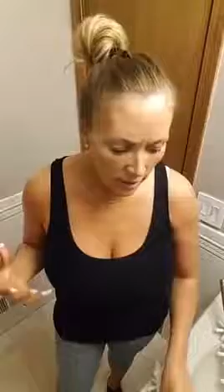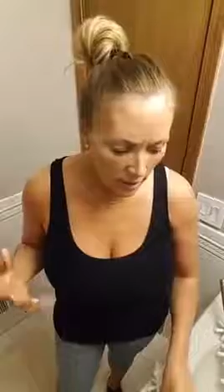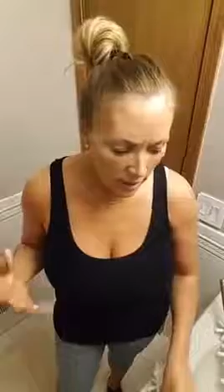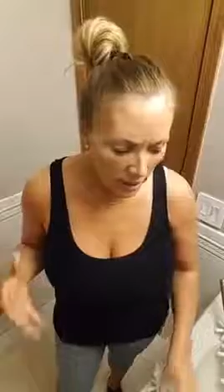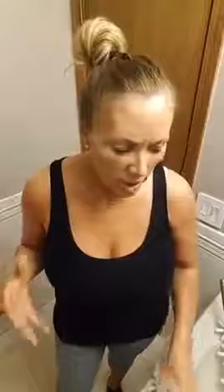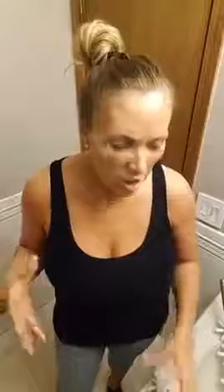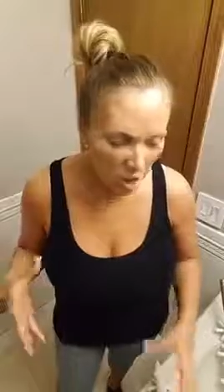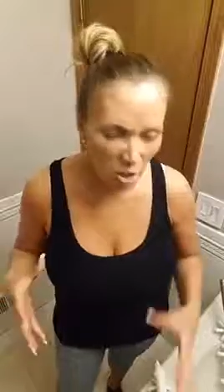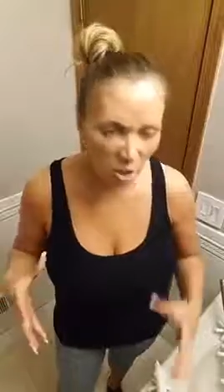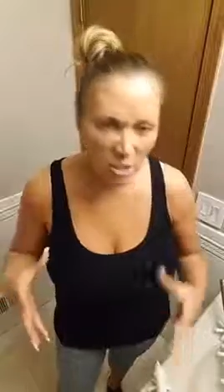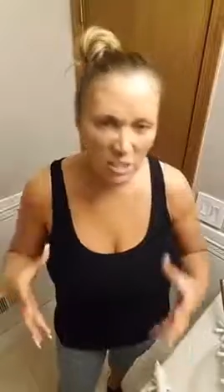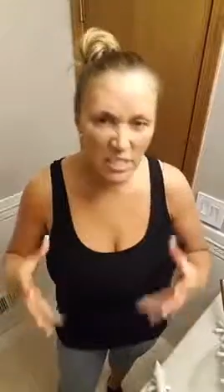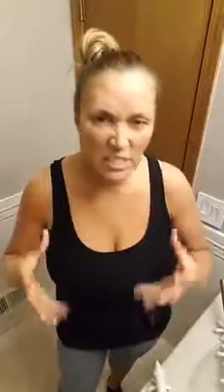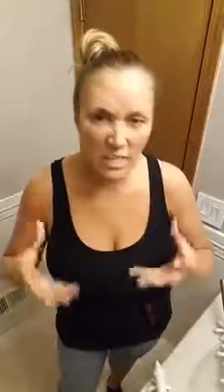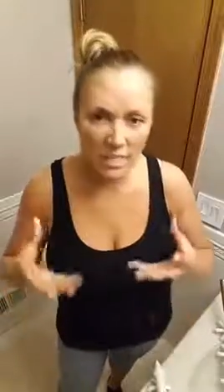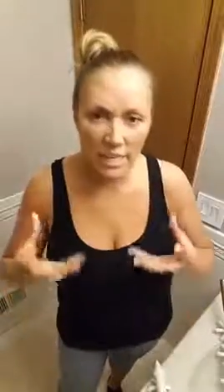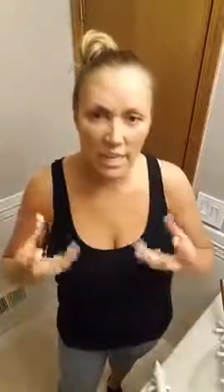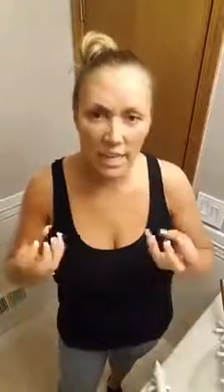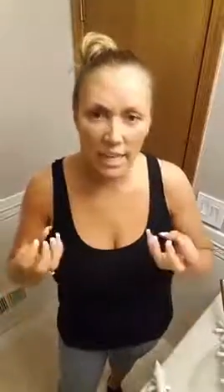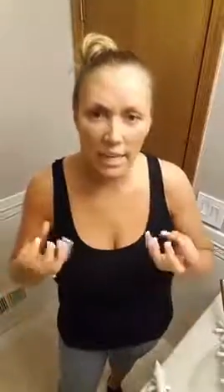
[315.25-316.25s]
your
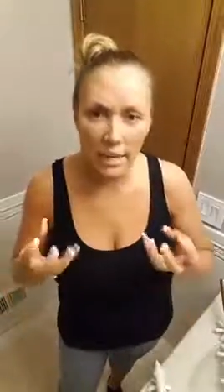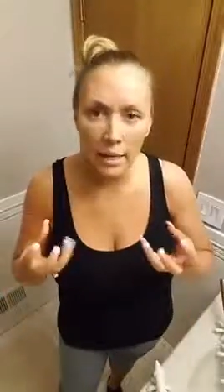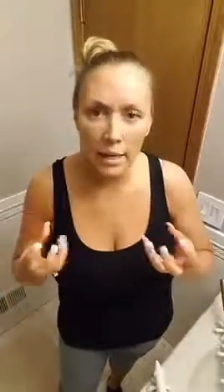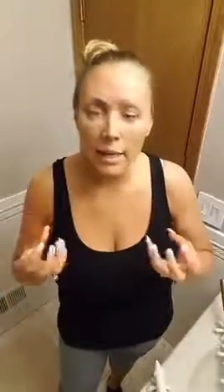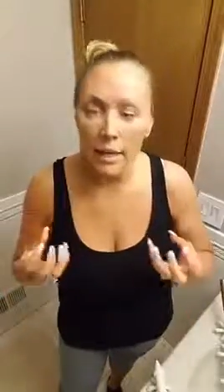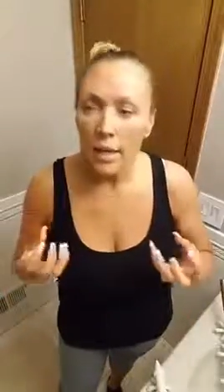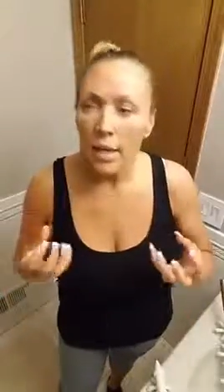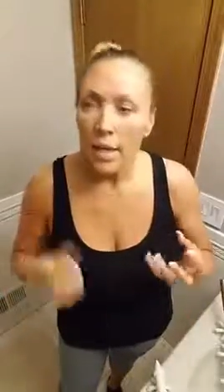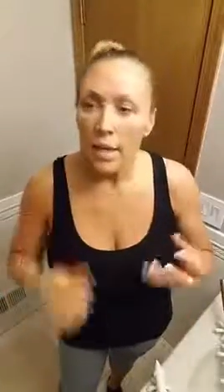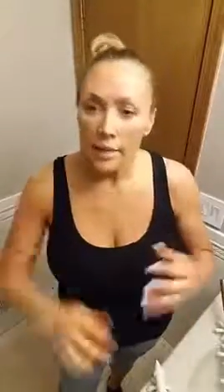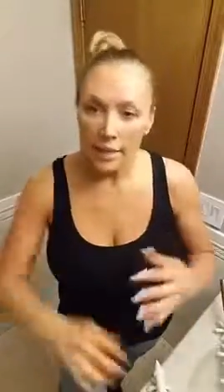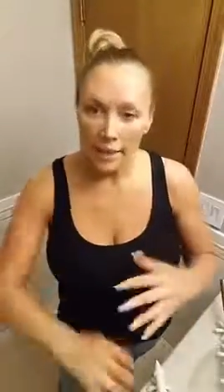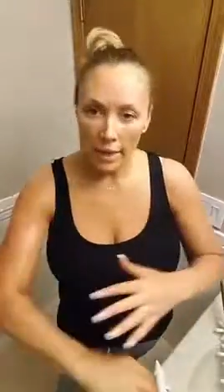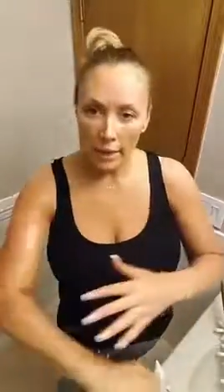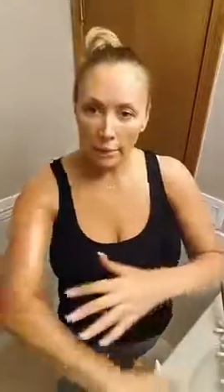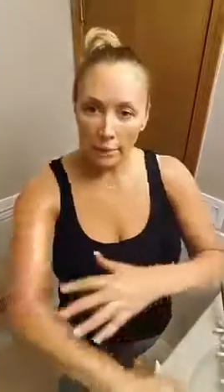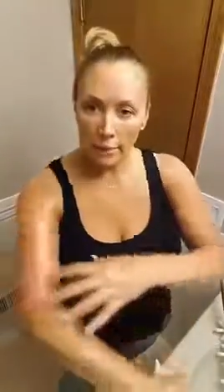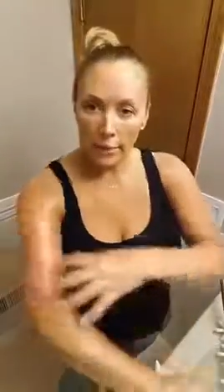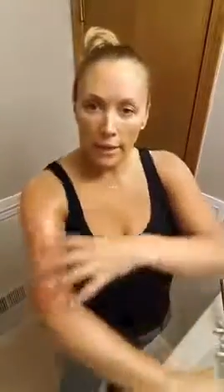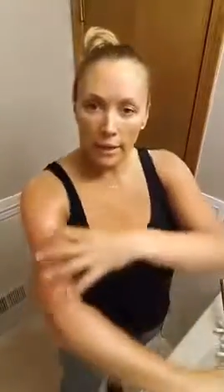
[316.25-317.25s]
skin,
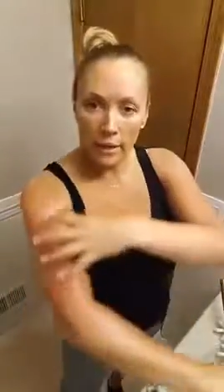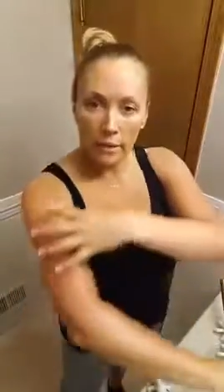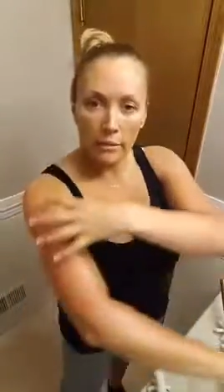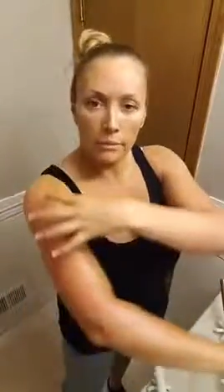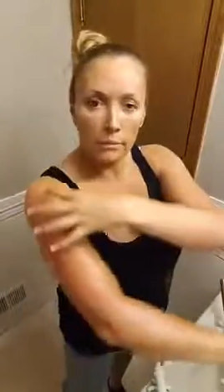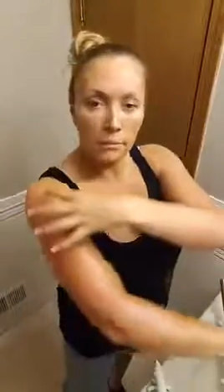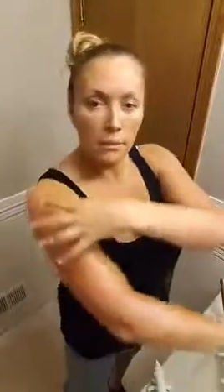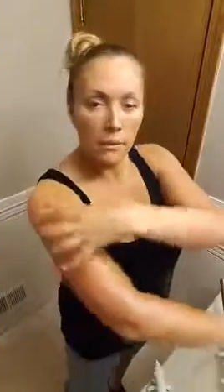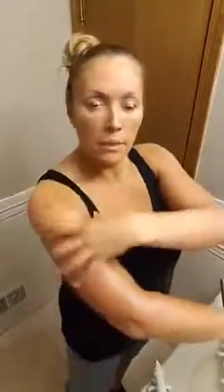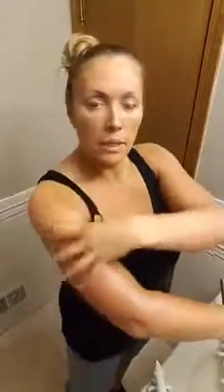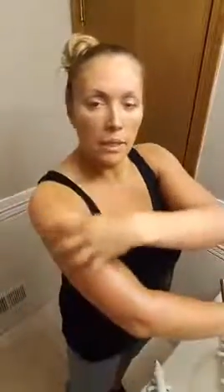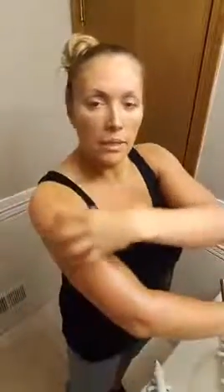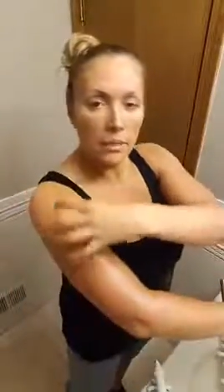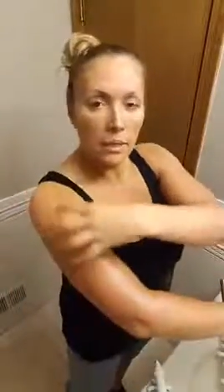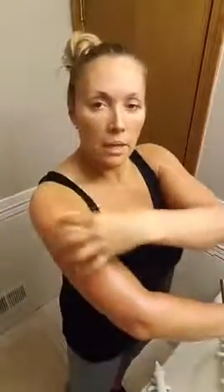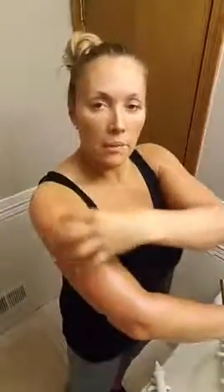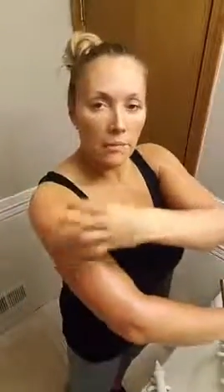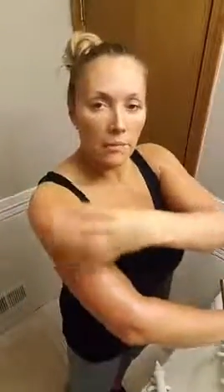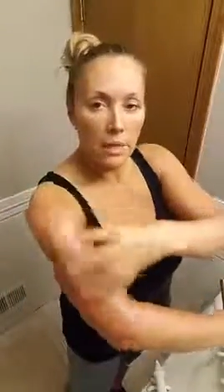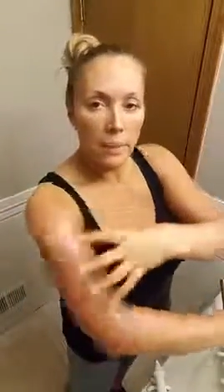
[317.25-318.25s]
that blood
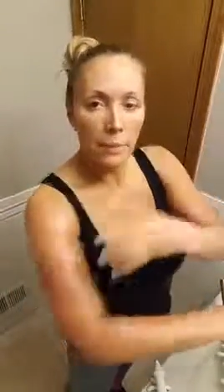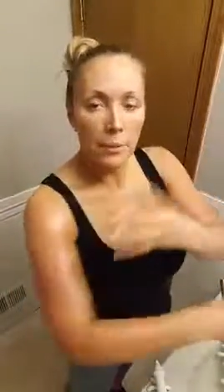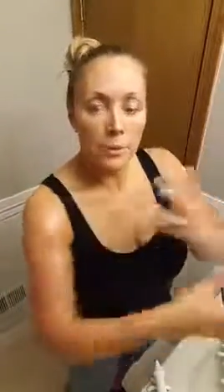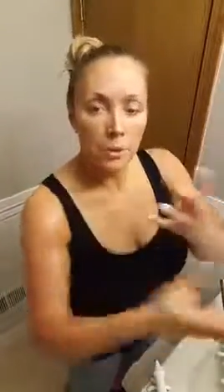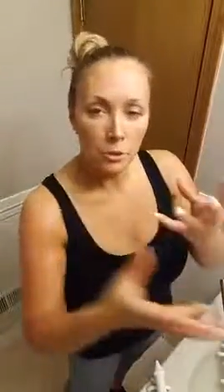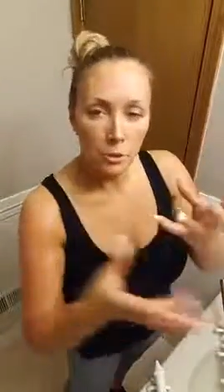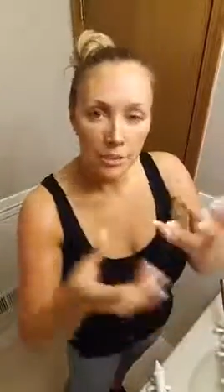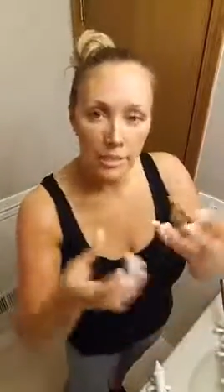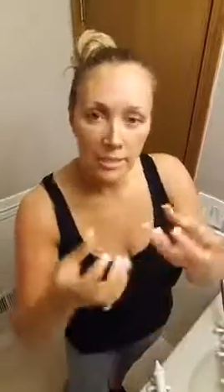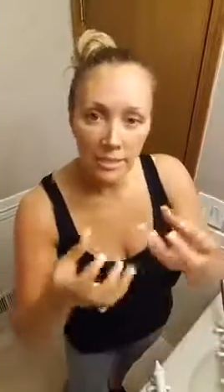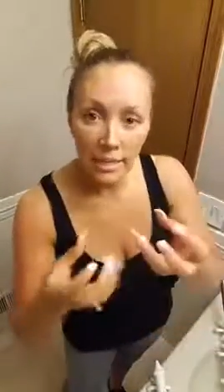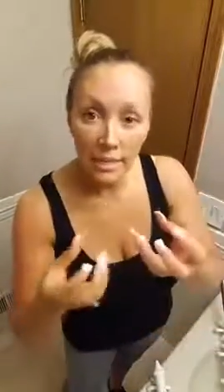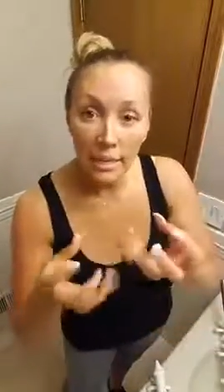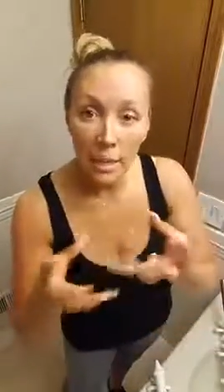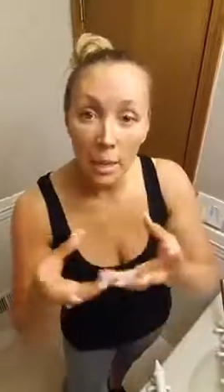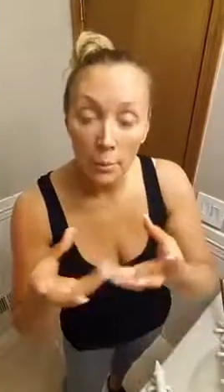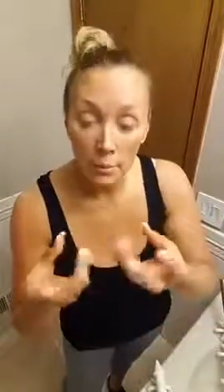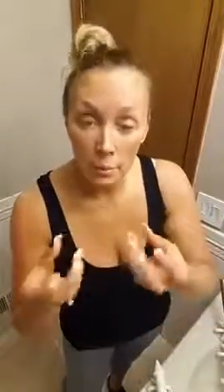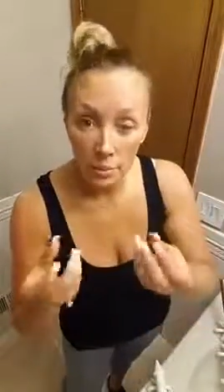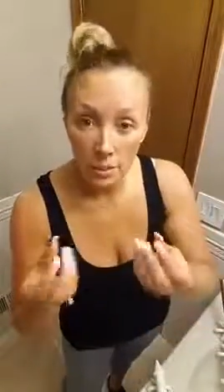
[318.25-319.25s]
comes up and your skin
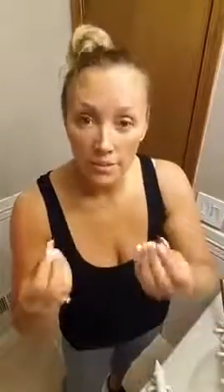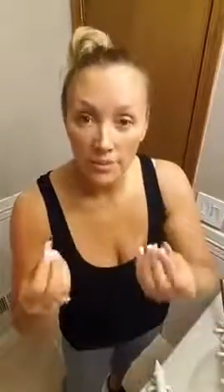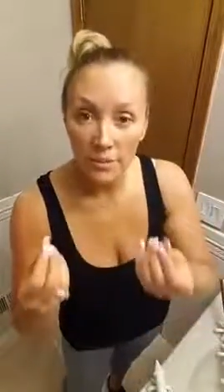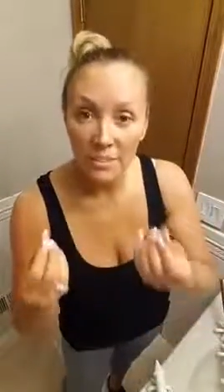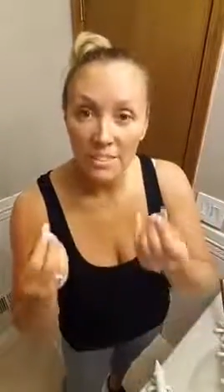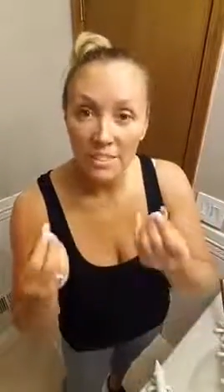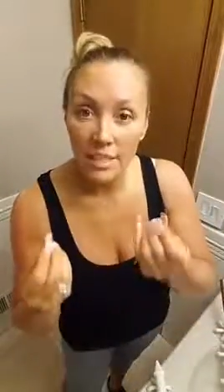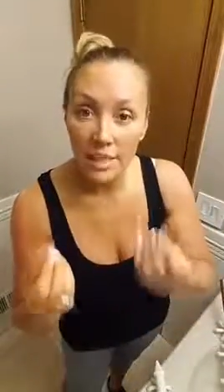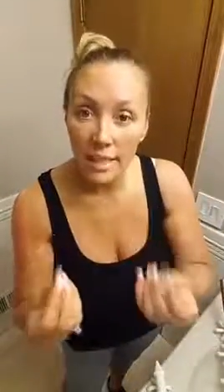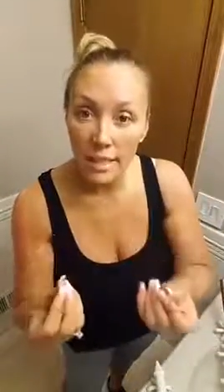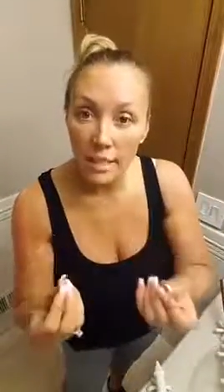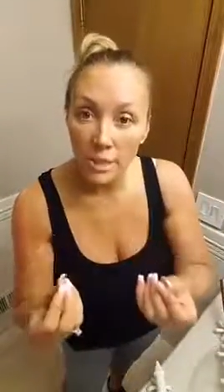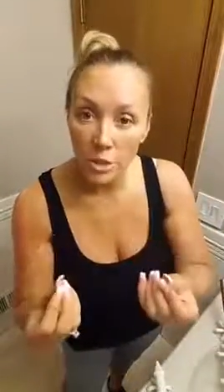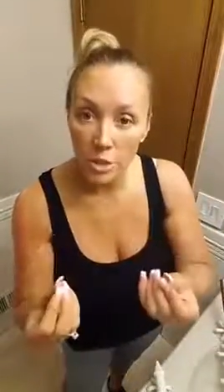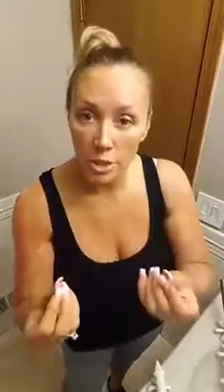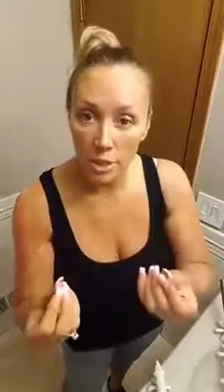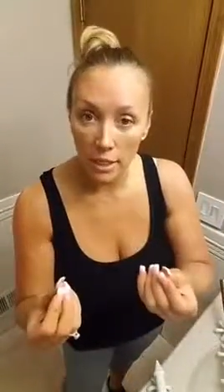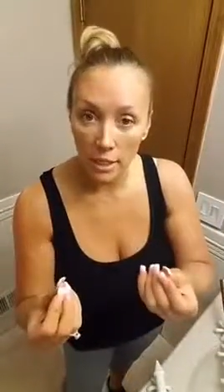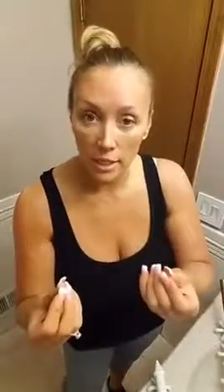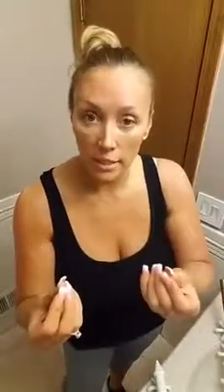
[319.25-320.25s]
almost feels
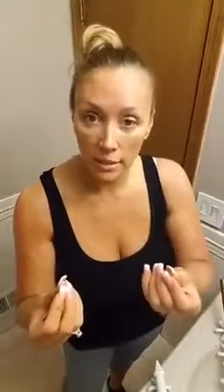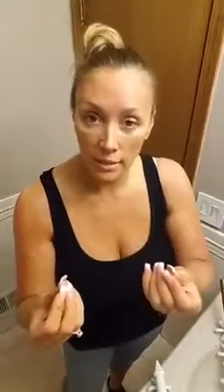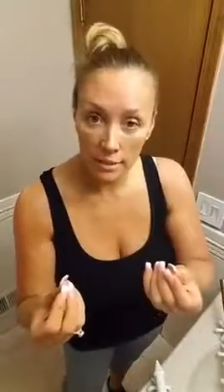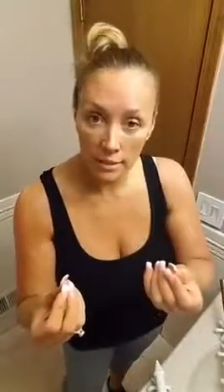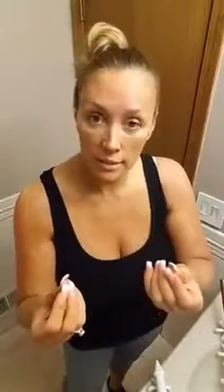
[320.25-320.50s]
itchy.